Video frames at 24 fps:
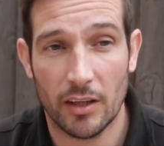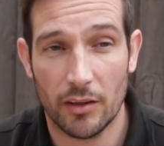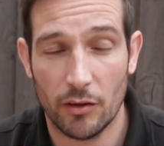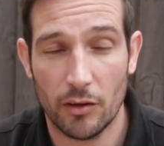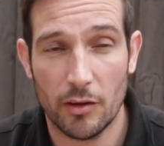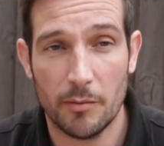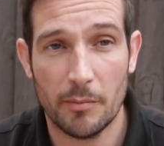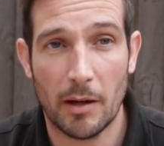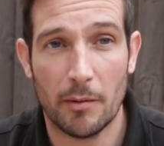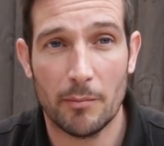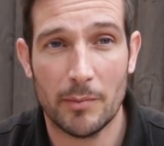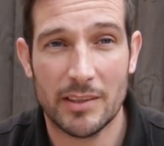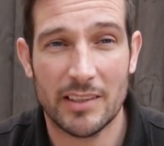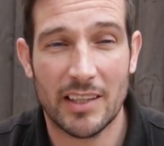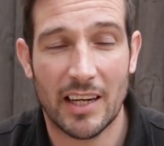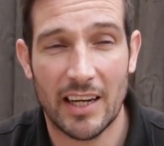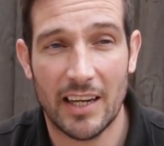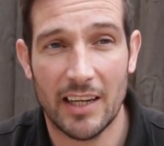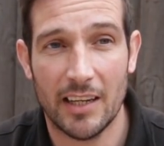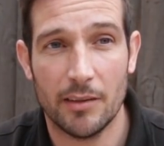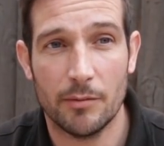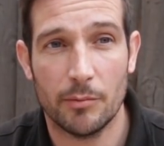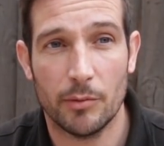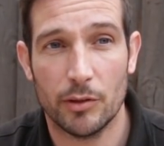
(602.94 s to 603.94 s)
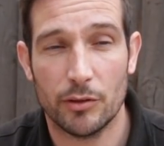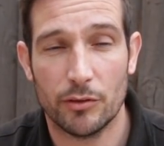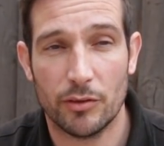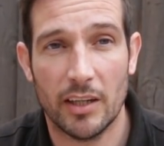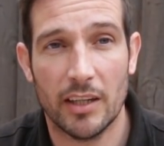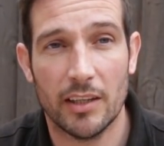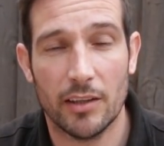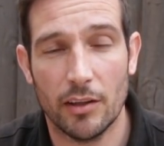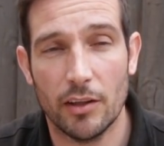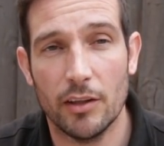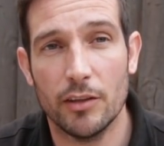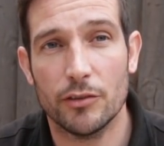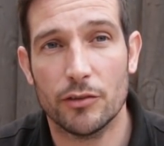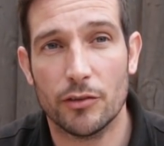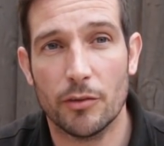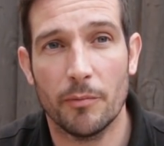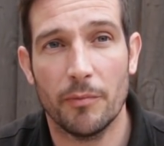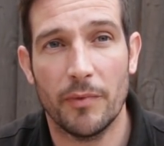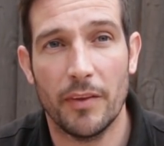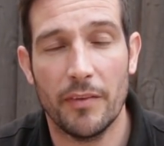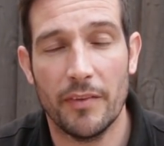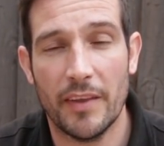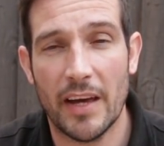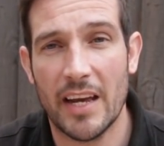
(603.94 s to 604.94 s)
I know you might be tired, but try and learn
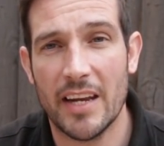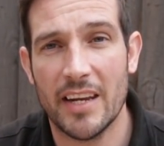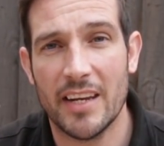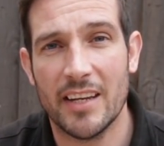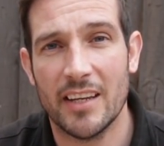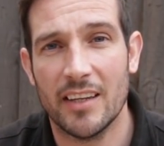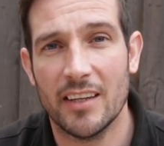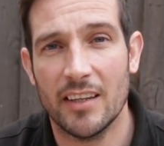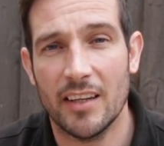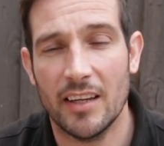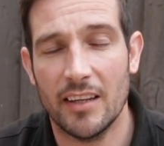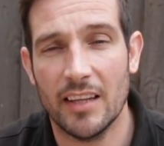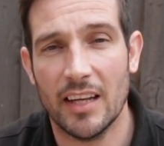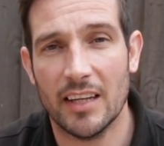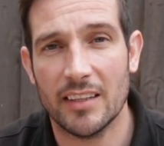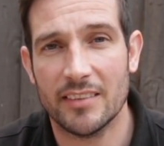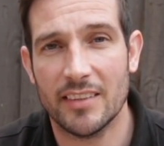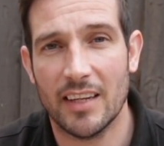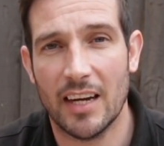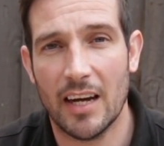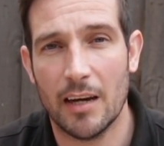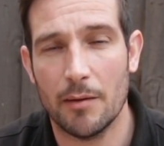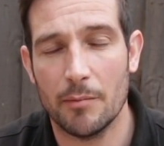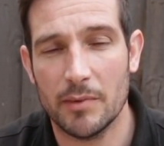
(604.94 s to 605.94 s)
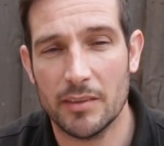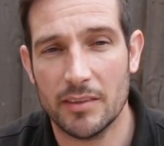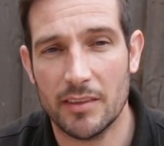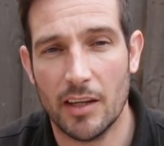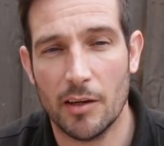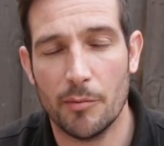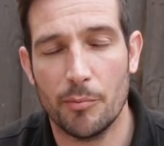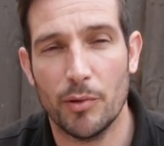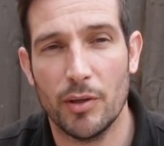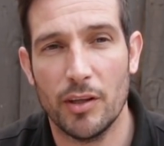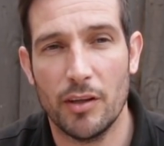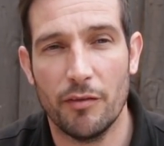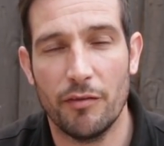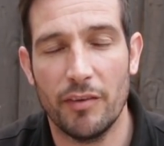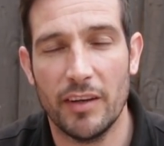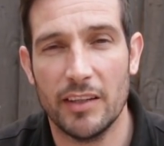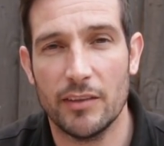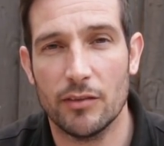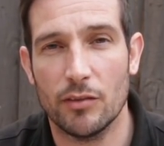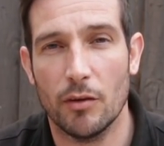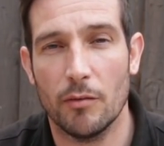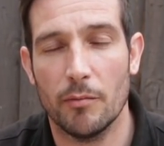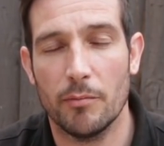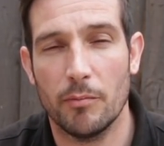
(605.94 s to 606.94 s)
something then in that time. Instead of putting your
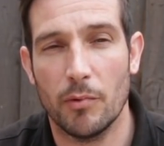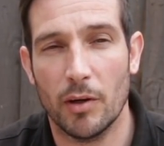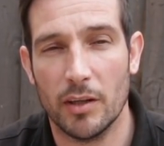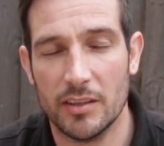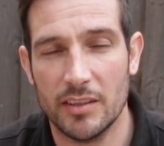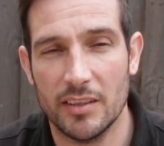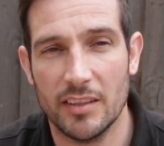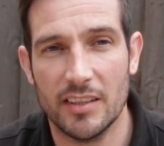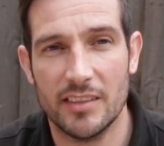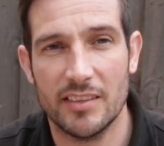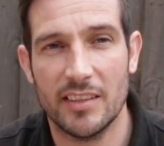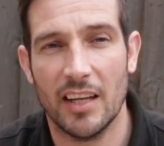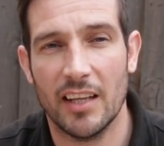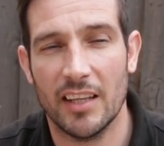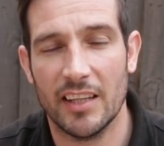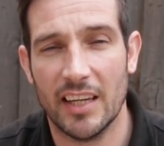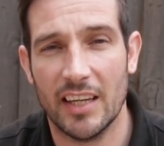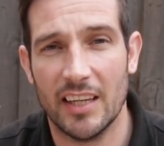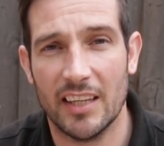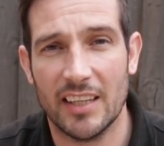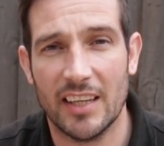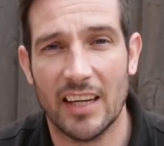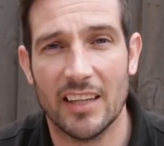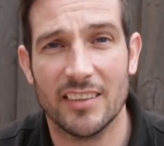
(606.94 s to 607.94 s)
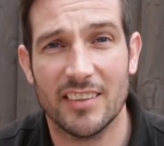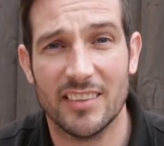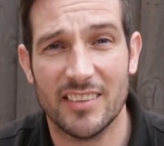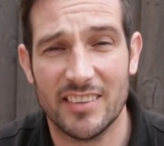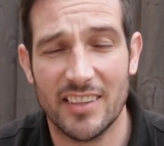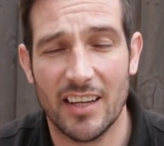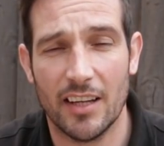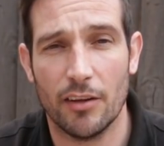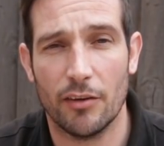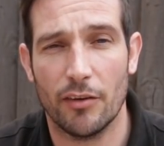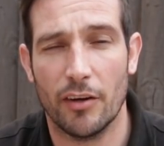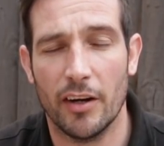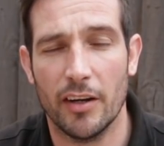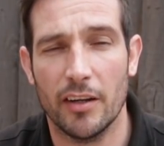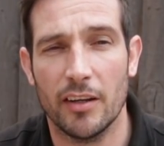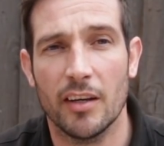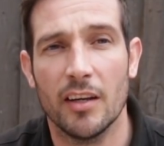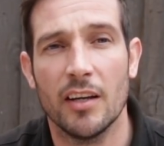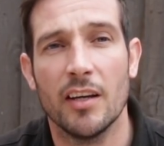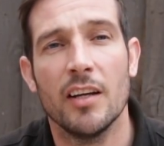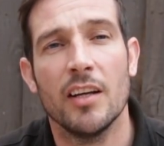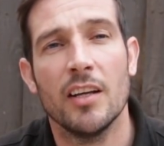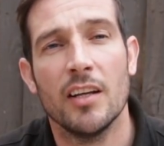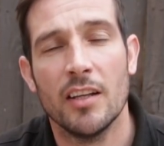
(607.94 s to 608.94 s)
feet up, watching the telly, getting cans of Stella, right?
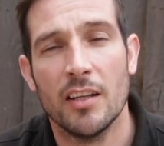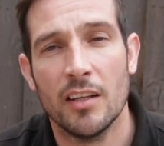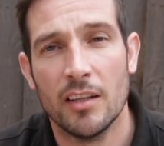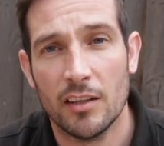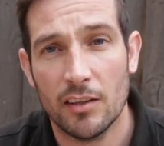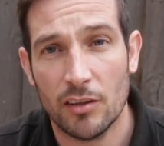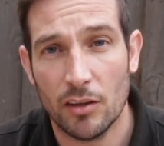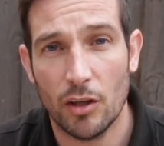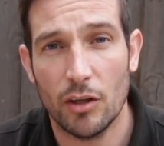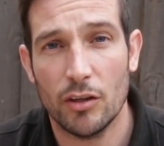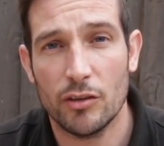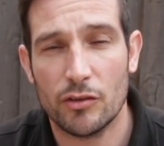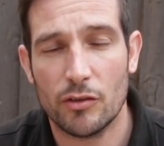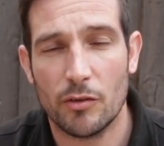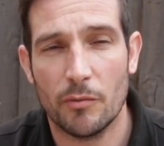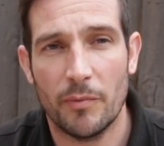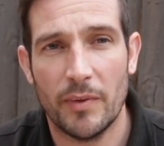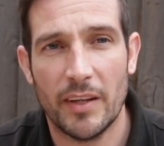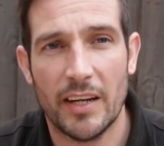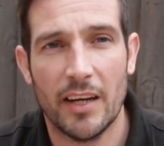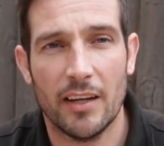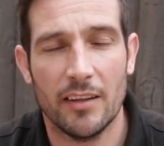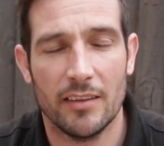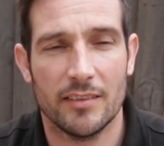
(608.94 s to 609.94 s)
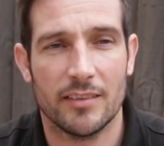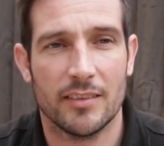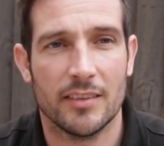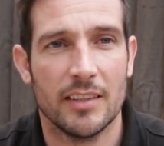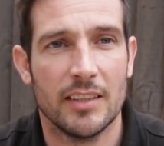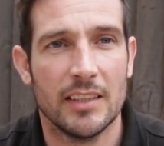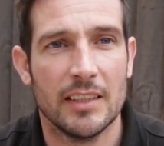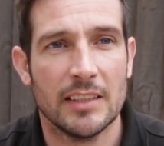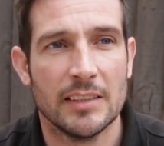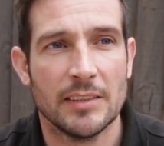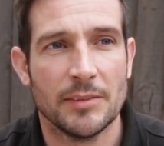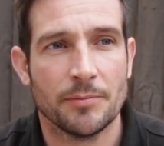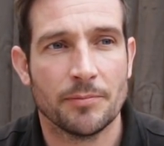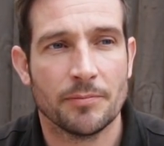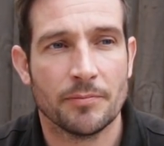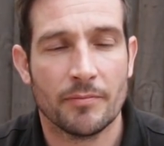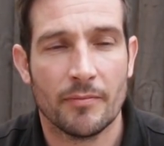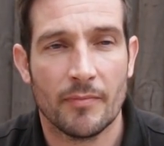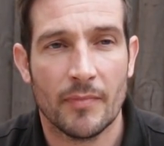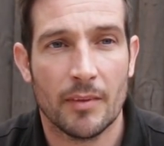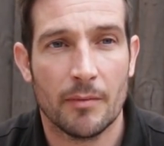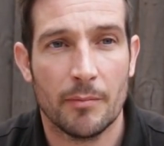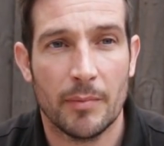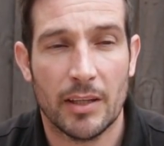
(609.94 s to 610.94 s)
Learn something else.
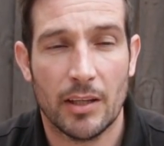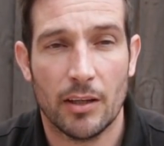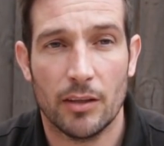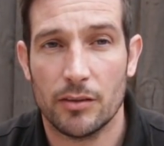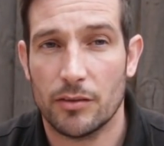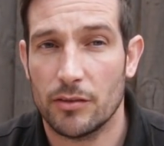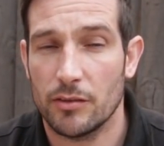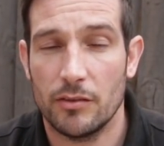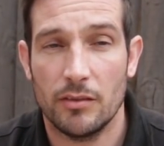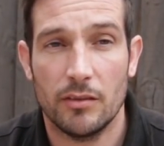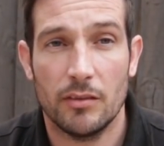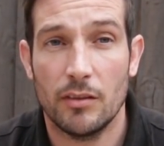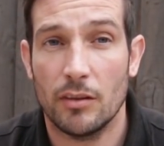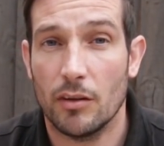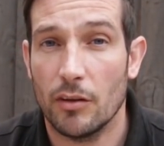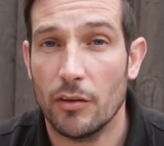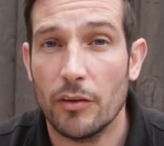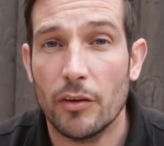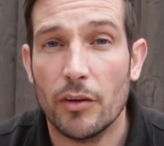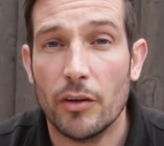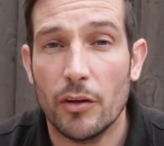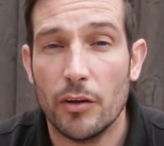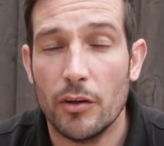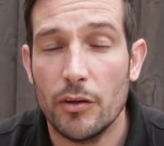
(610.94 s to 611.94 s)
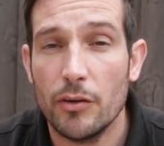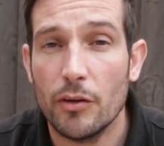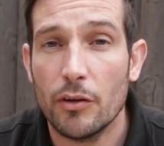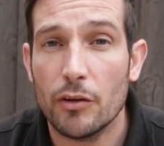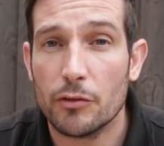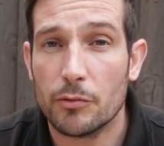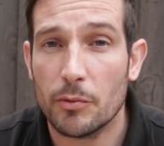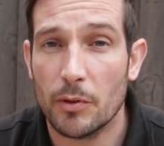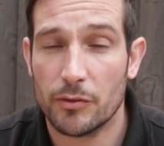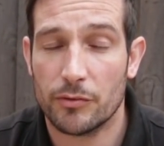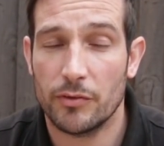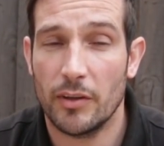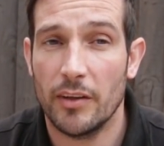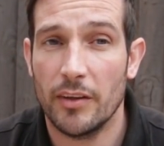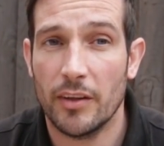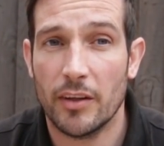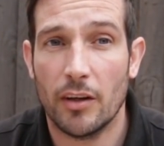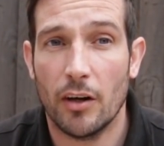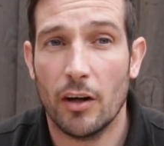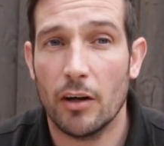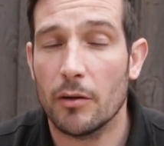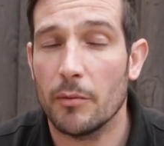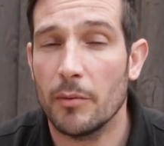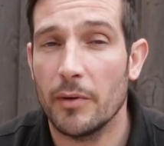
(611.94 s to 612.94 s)
Because, you know, who knows what's around the
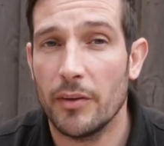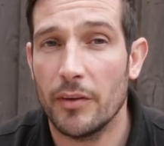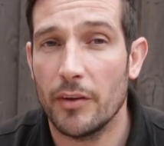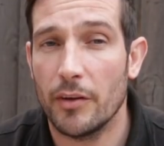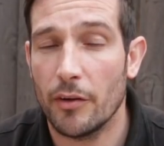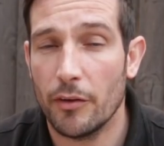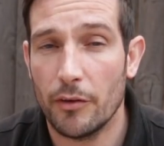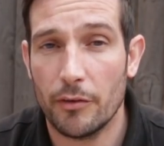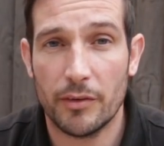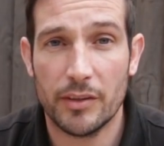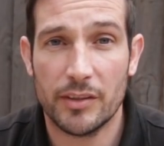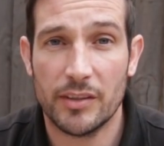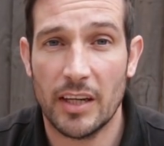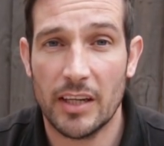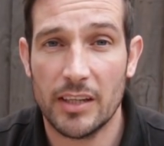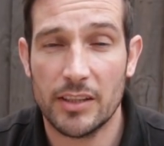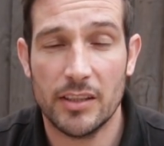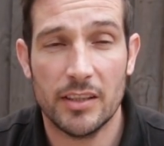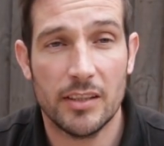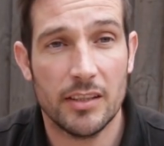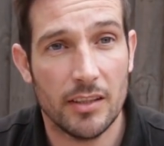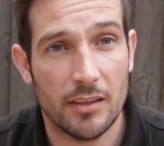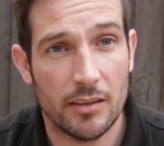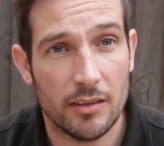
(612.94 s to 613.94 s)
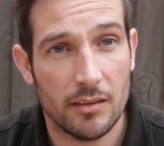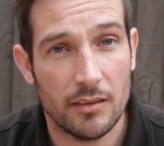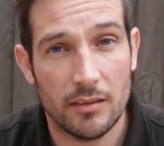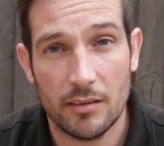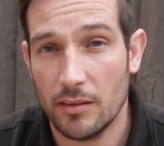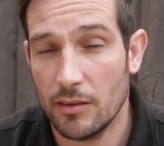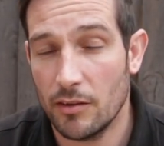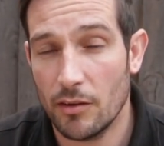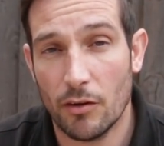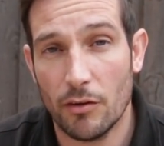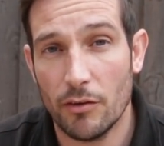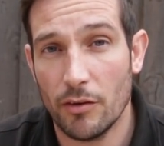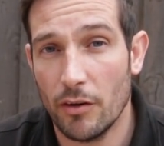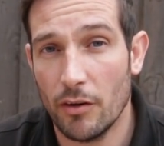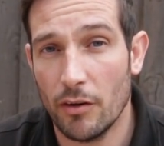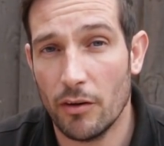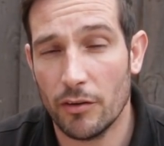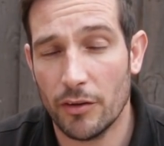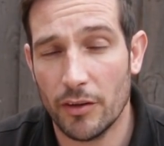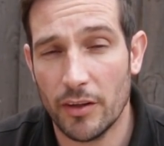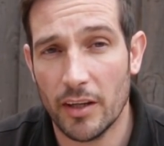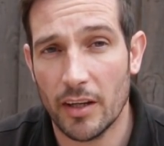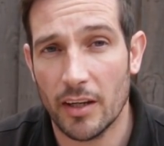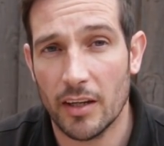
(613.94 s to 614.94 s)
corner with another recession? You don't know,
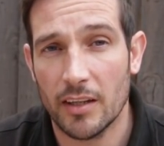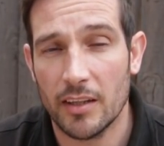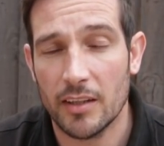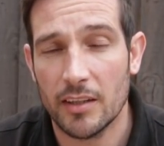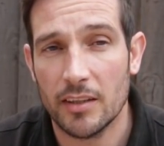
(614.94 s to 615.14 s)
do you?